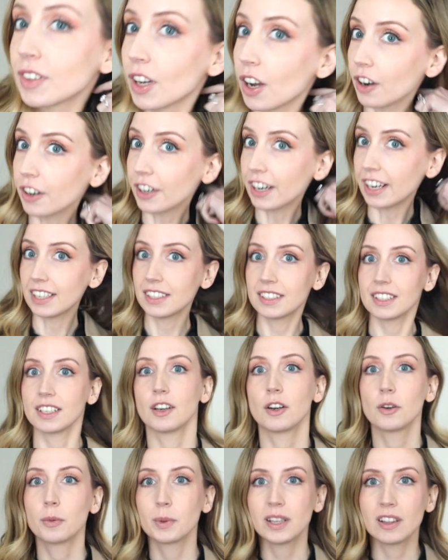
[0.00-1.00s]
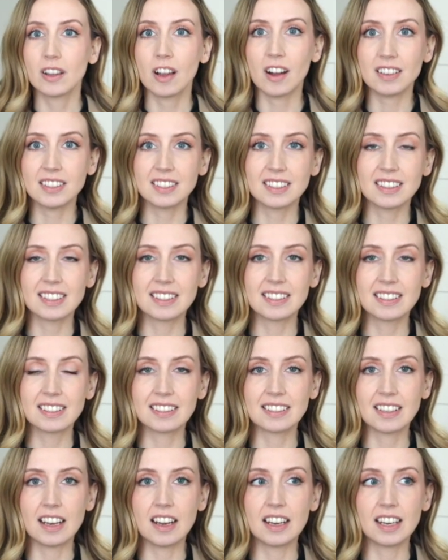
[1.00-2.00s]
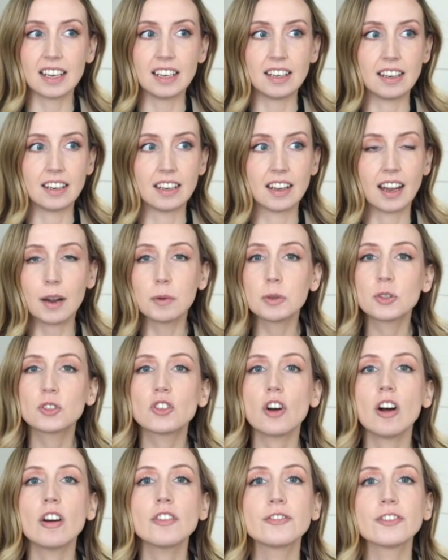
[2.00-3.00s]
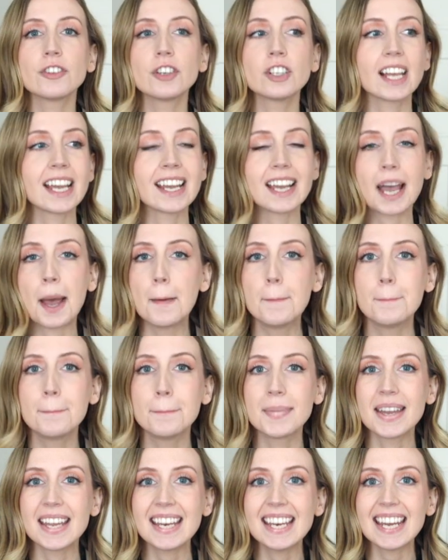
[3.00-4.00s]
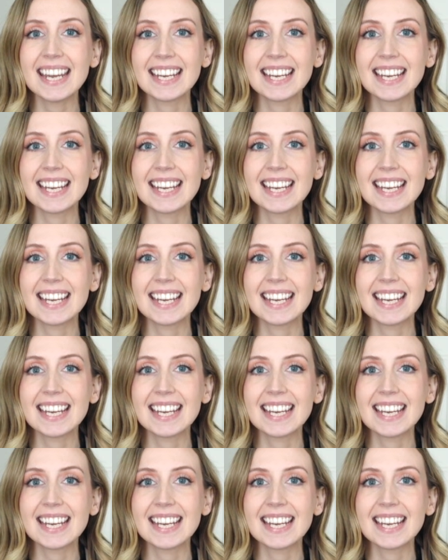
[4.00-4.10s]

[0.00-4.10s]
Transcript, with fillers: All right, oh, we lost the sun. I was gone for like a minute